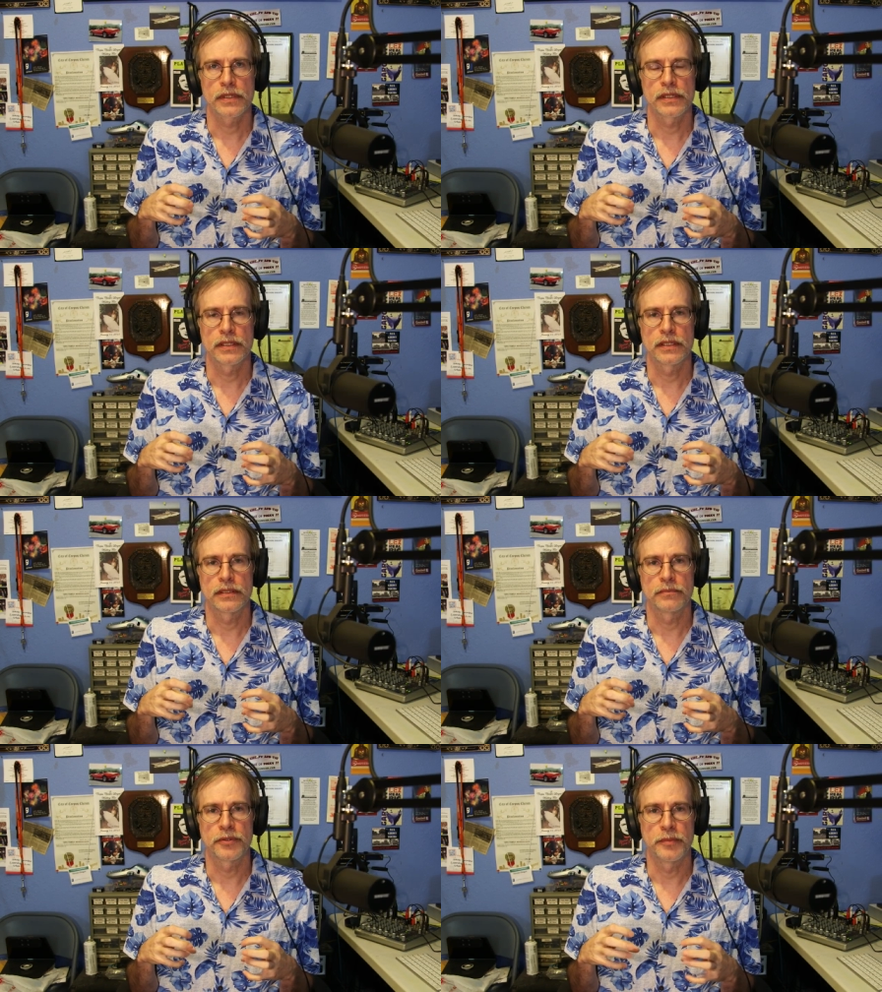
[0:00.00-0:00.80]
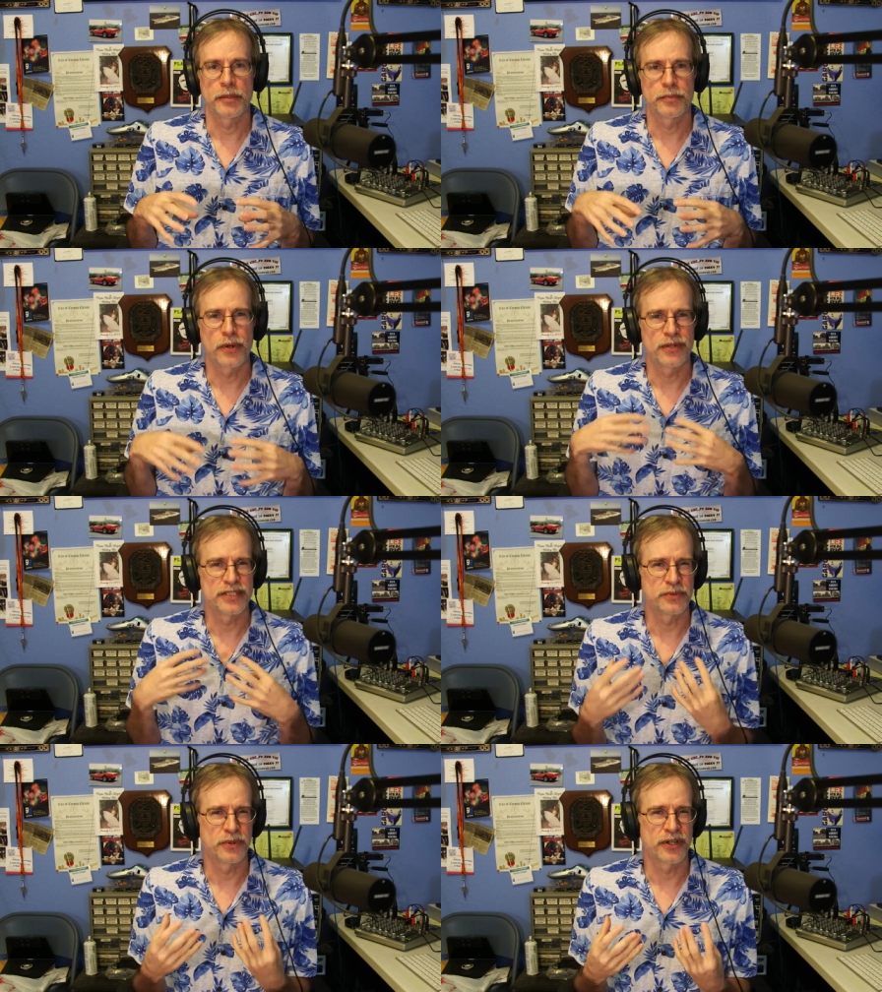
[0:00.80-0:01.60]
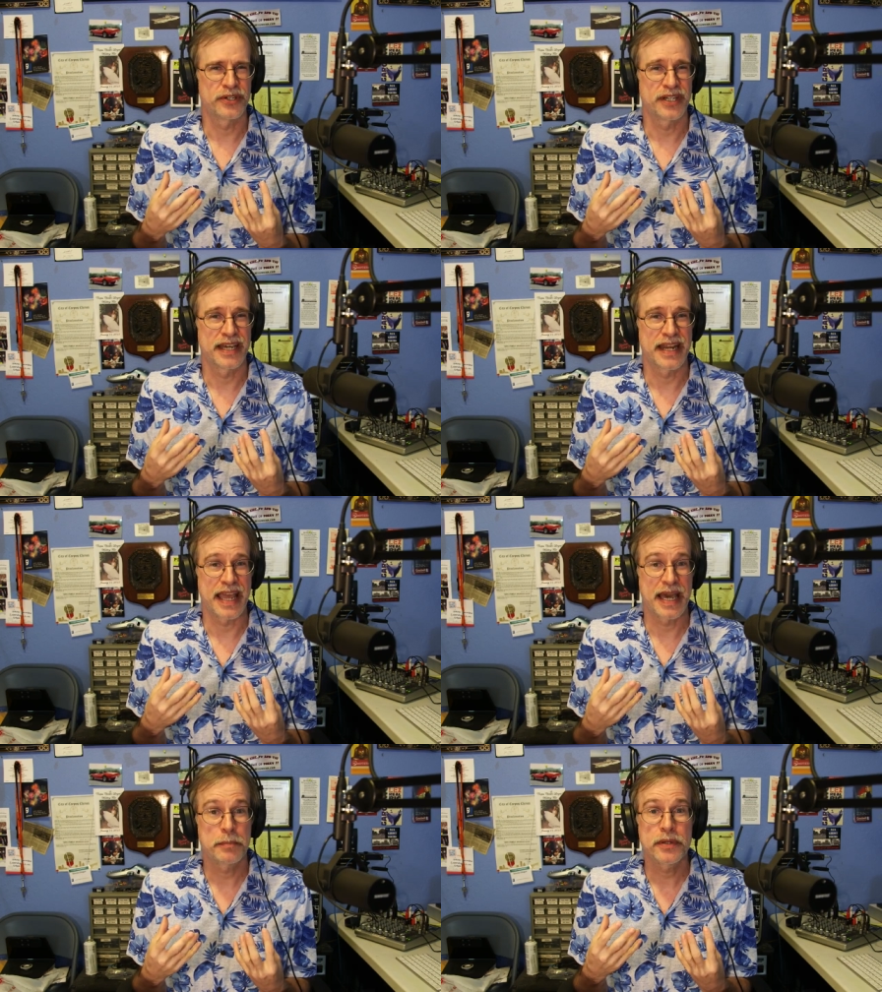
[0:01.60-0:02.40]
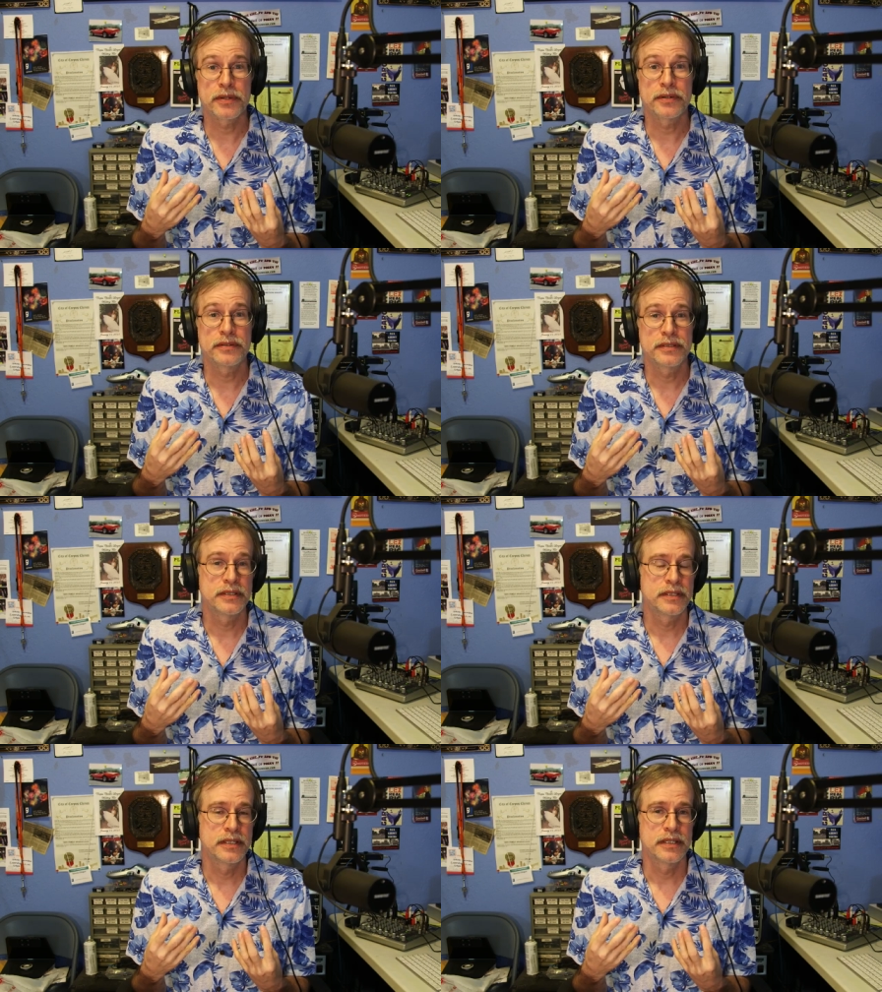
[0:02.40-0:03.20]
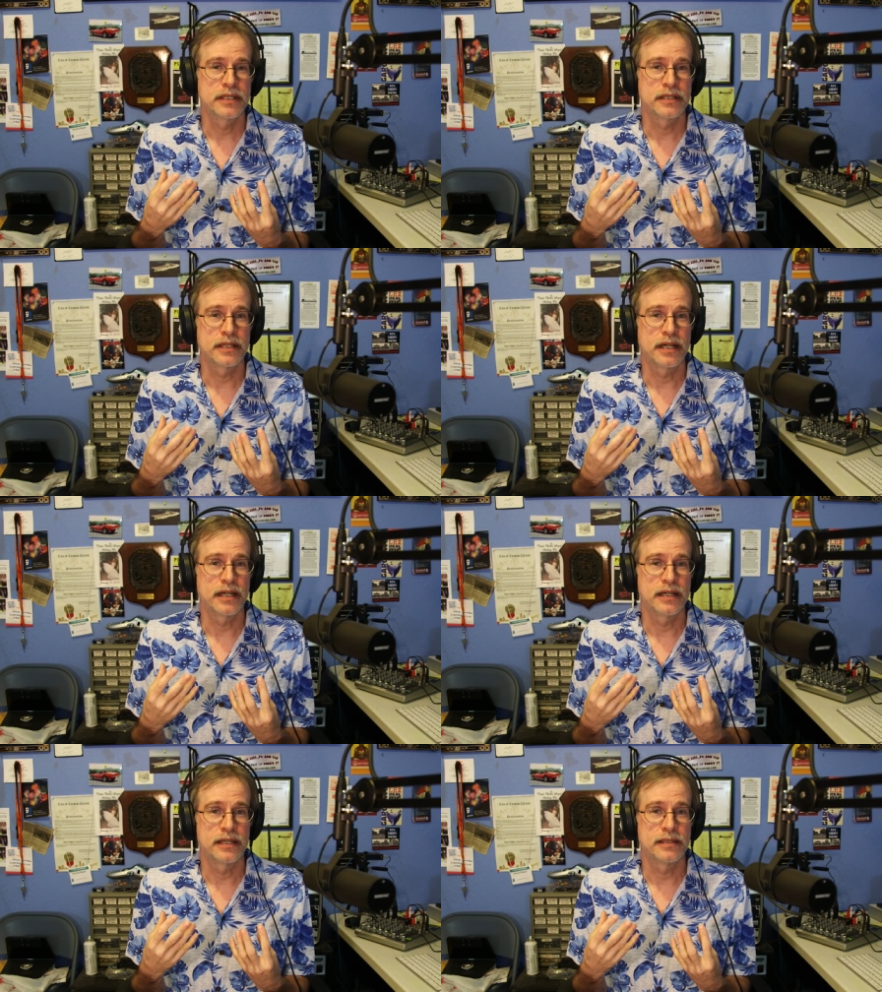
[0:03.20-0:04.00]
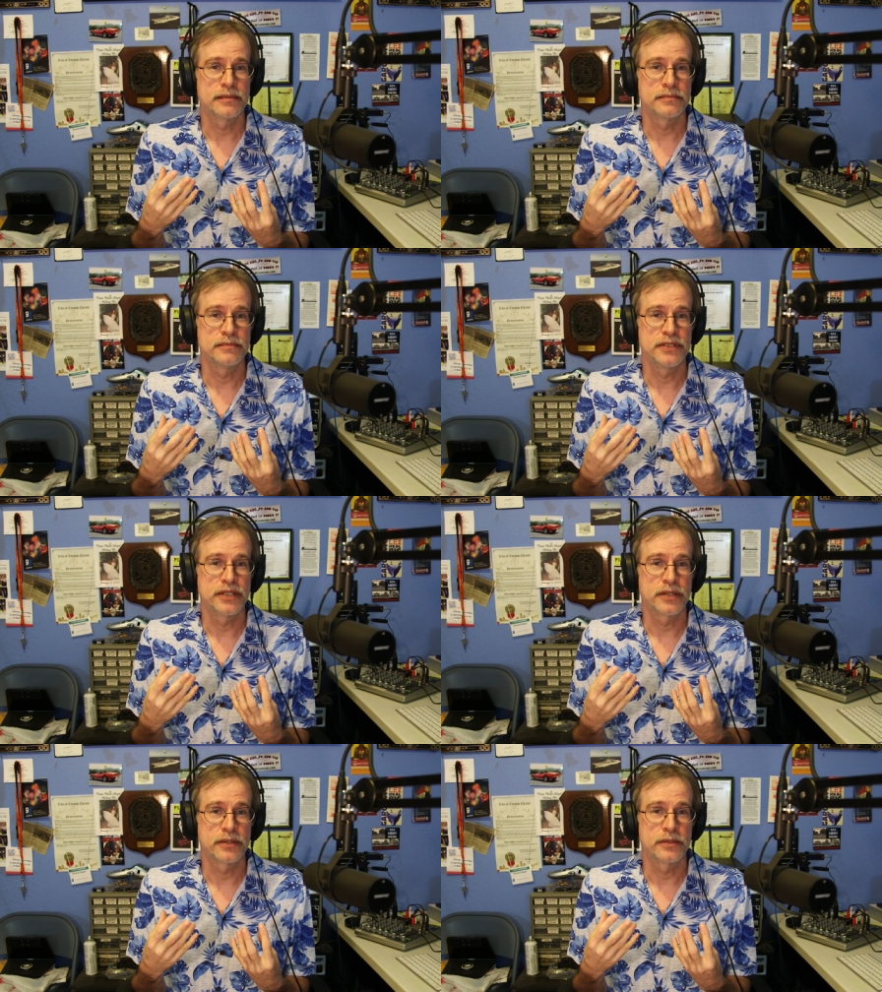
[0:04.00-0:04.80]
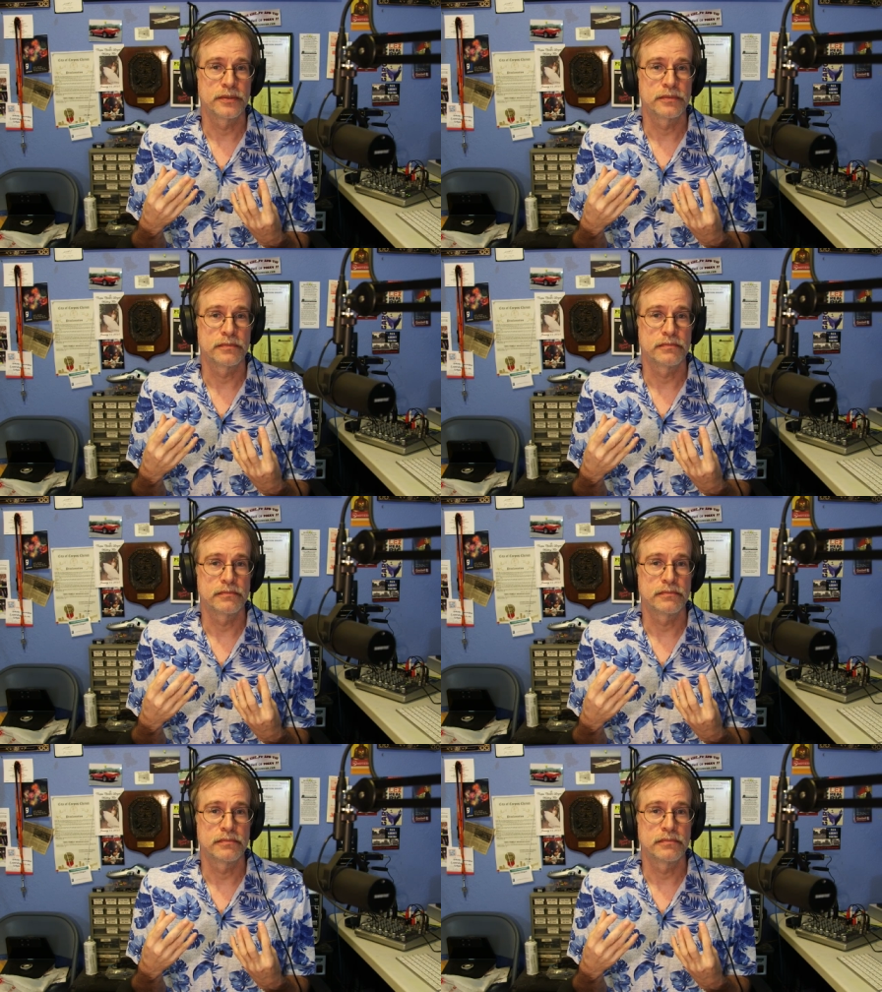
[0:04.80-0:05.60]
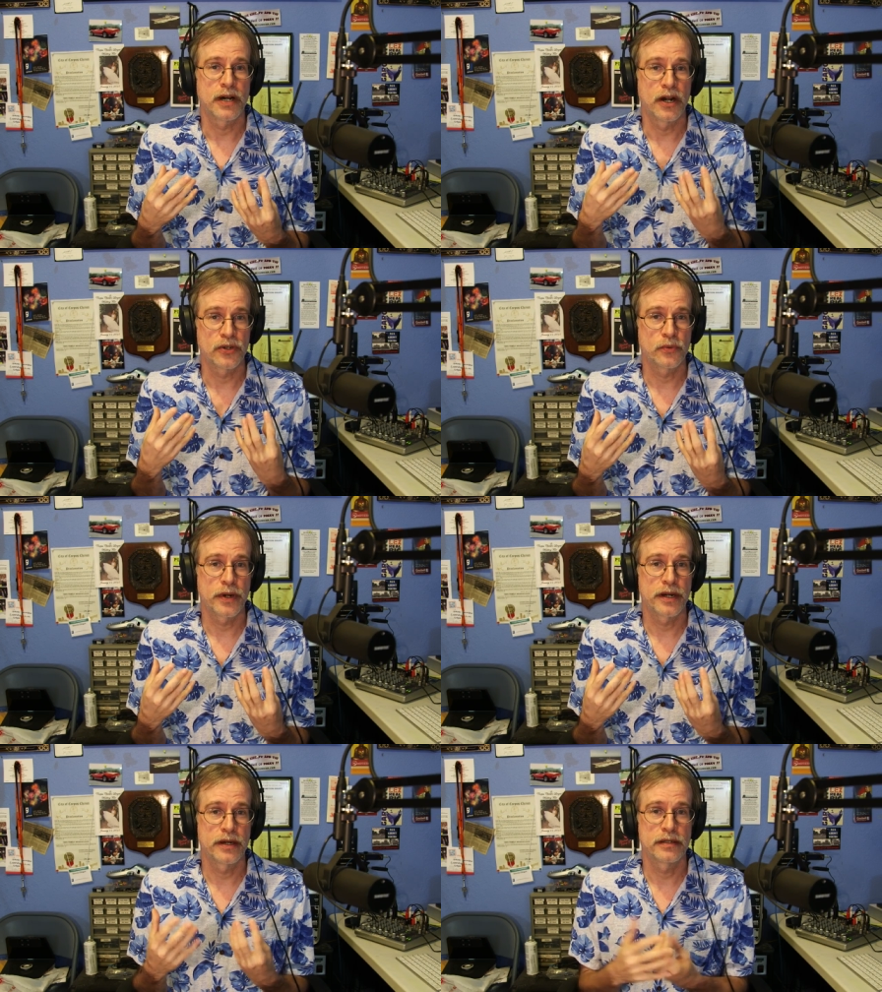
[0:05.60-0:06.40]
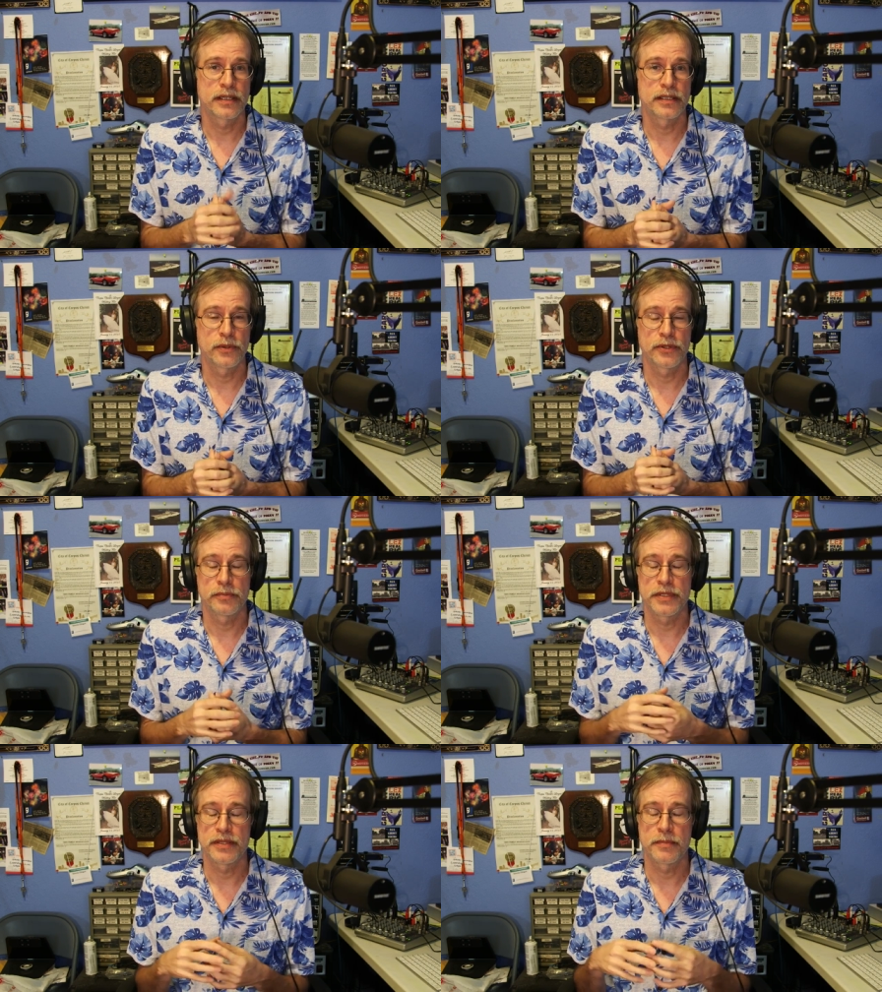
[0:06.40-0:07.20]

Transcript: um, Premiere Pro doesn't work good on Apple, um, you know, hardware, uh, whether it be the